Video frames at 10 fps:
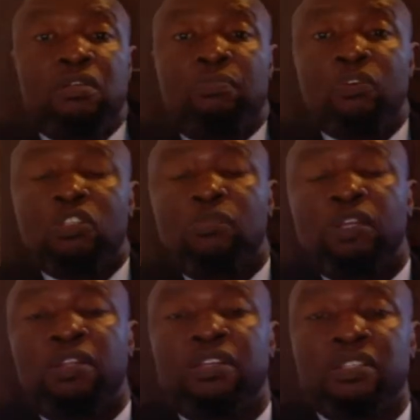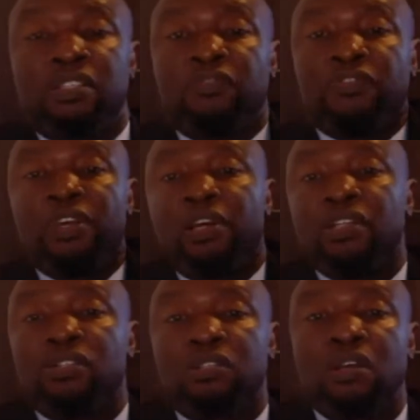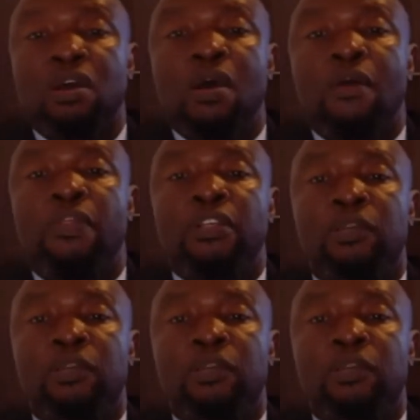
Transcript: possibly there's interference, there's a